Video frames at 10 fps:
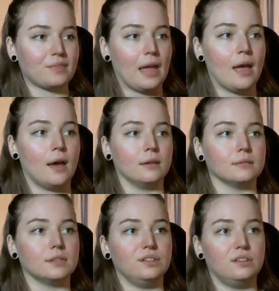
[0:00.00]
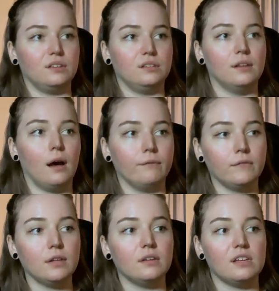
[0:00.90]
and
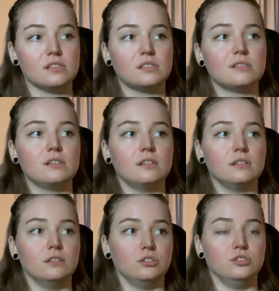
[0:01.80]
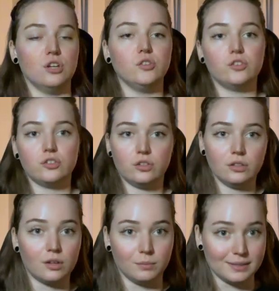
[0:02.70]
done is not
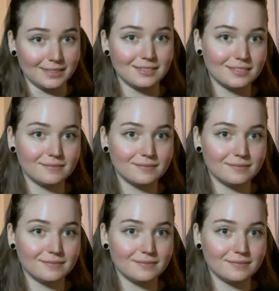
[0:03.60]
complete.